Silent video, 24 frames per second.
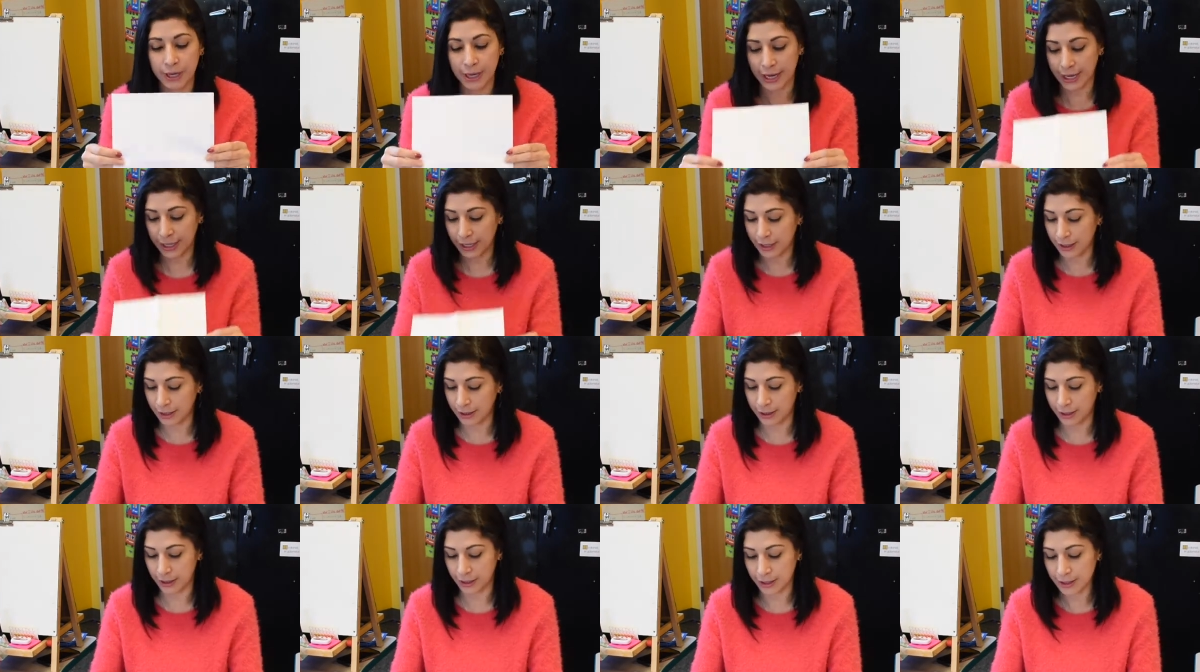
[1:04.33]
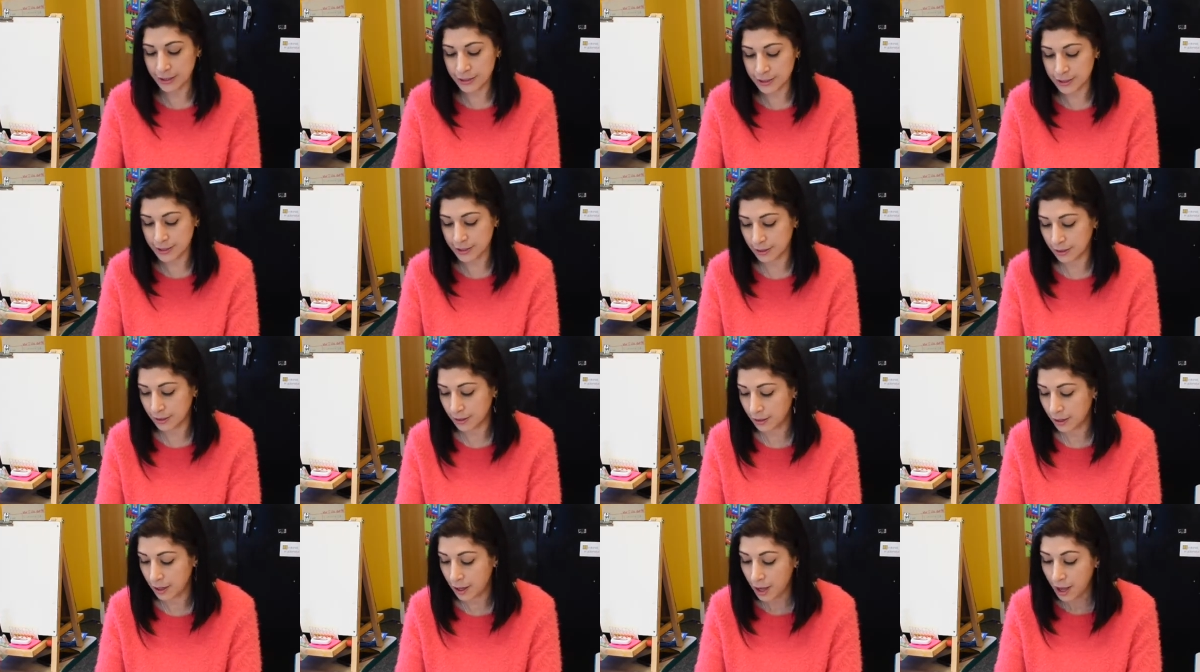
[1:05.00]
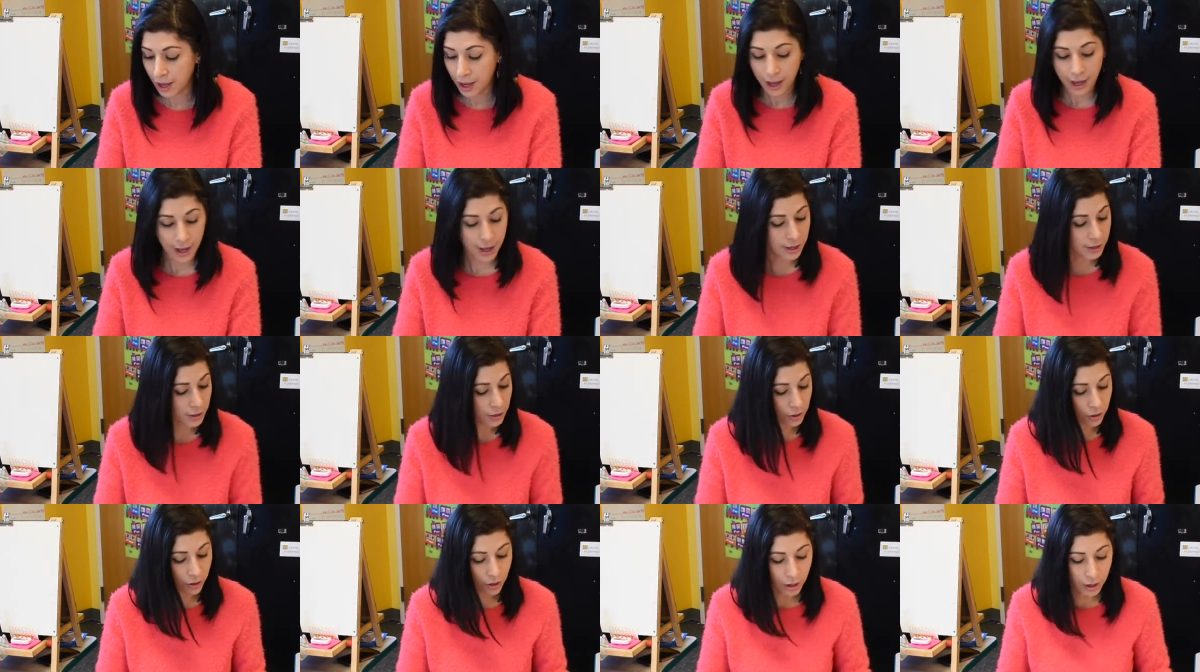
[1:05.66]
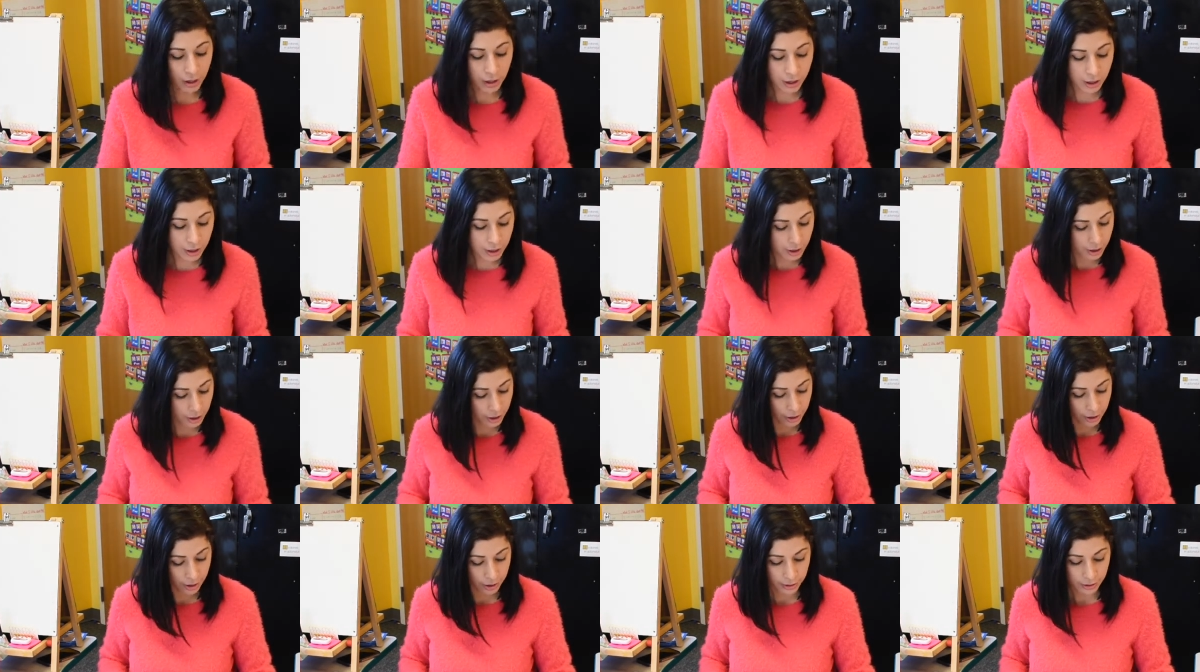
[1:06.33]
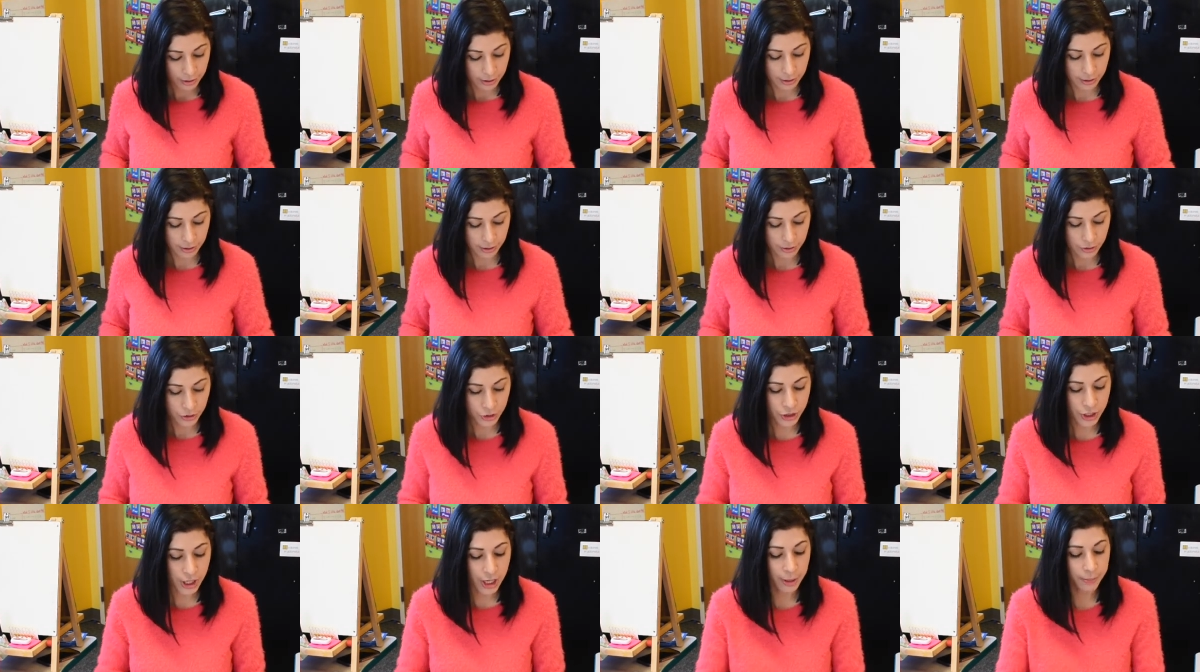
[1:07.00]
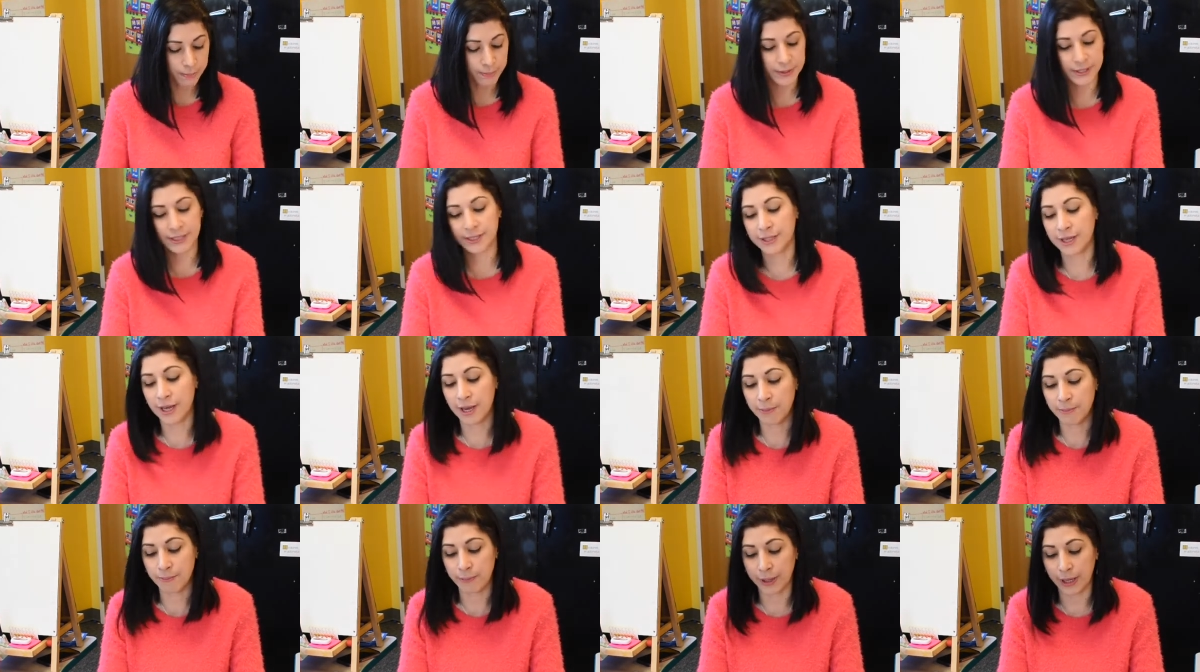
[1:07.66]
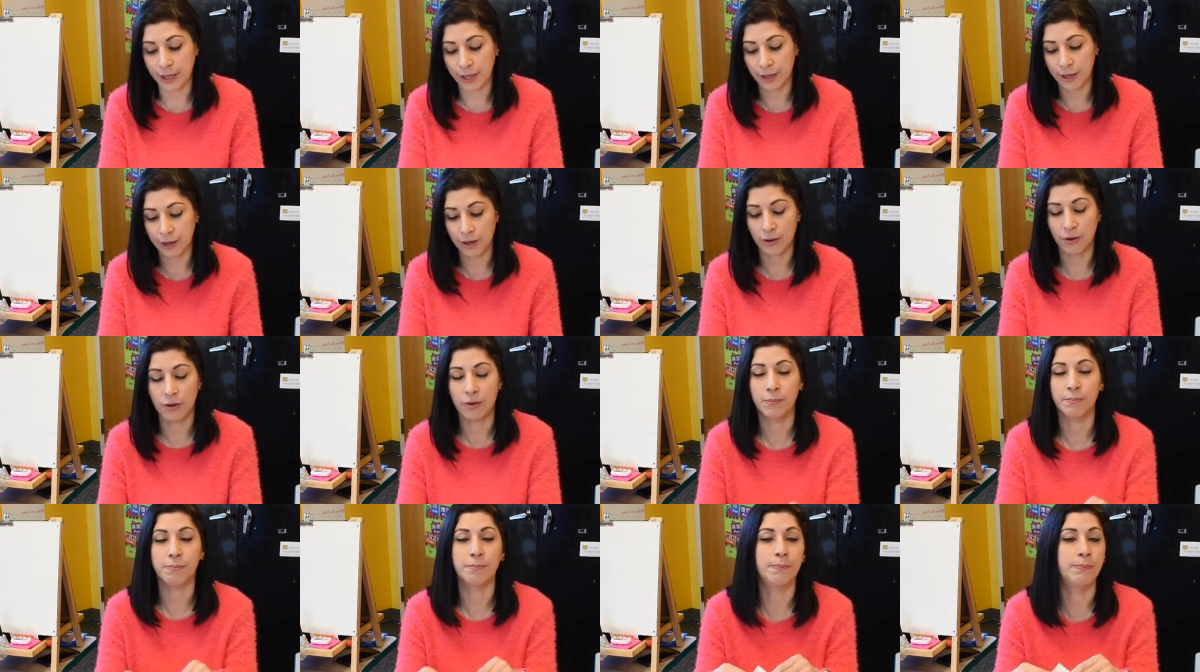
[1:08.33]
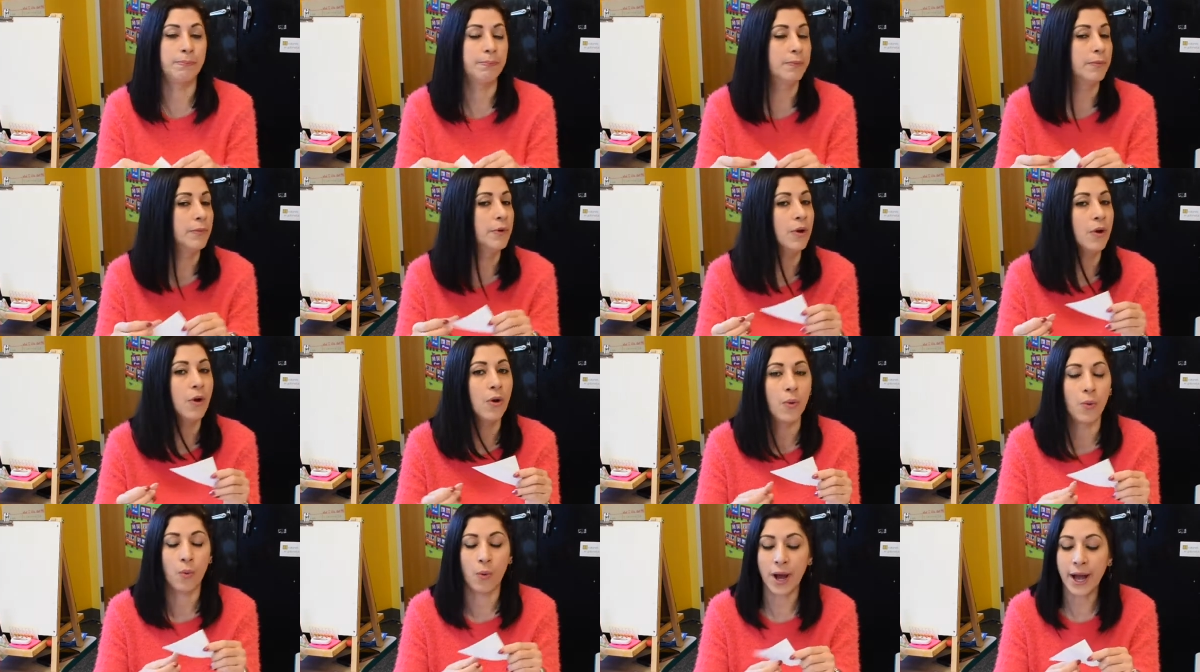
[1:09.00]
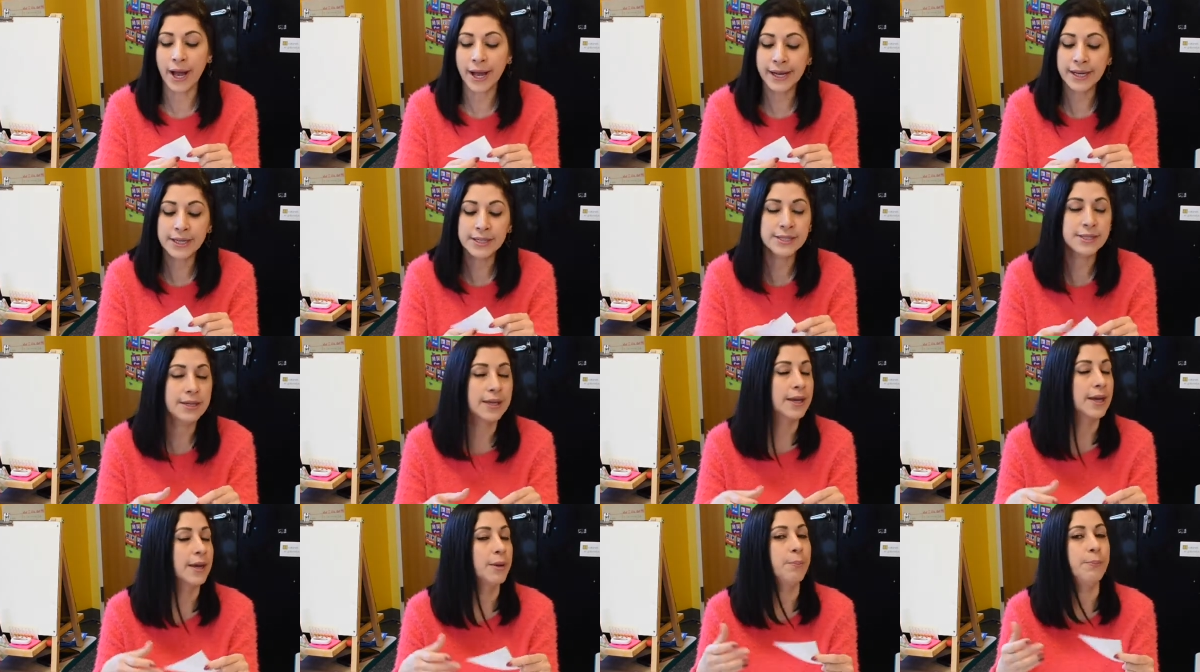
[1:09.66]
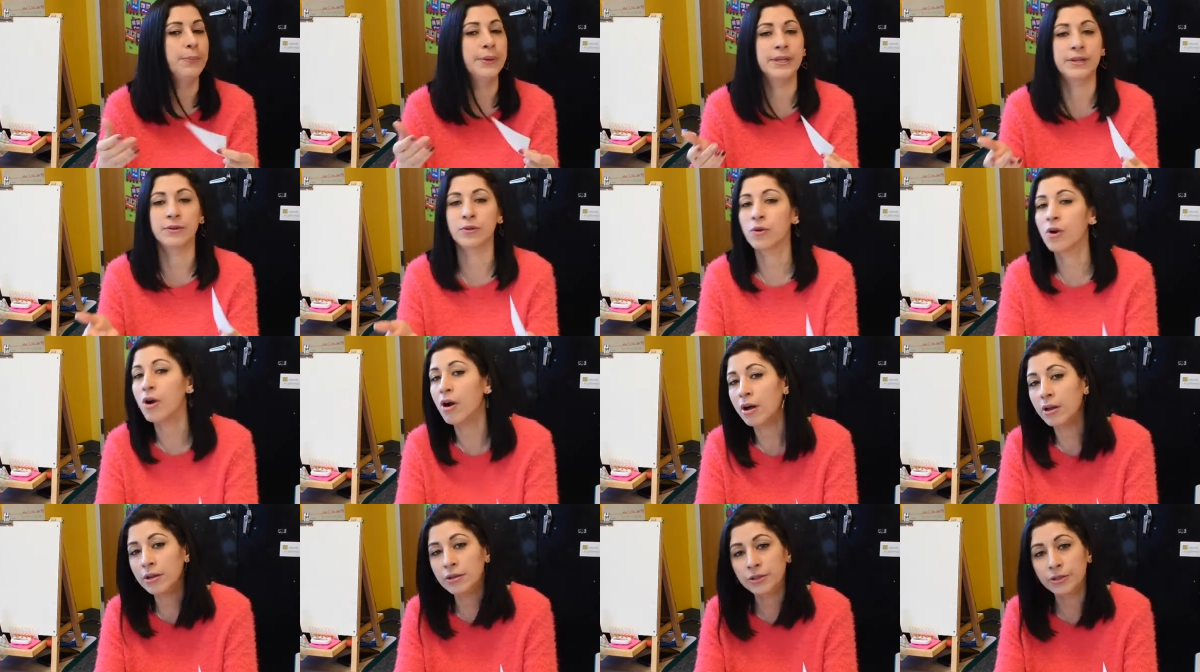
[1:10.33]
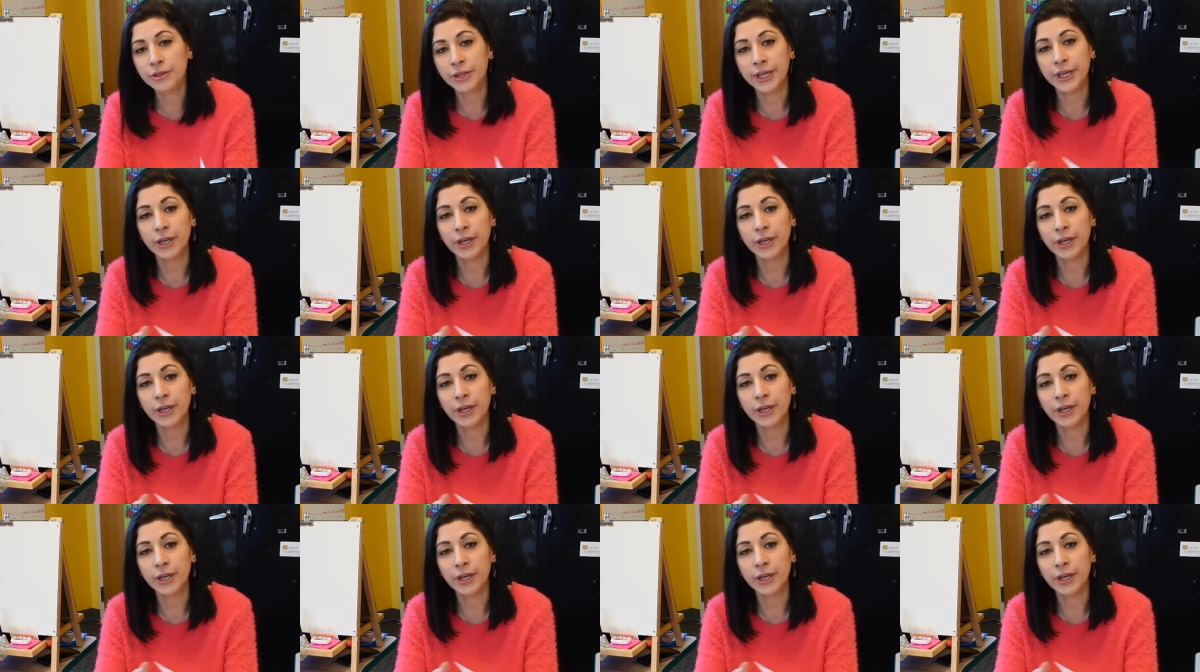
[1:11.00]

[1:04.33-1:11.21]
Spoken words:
like this, and your shapes can be white, can be color.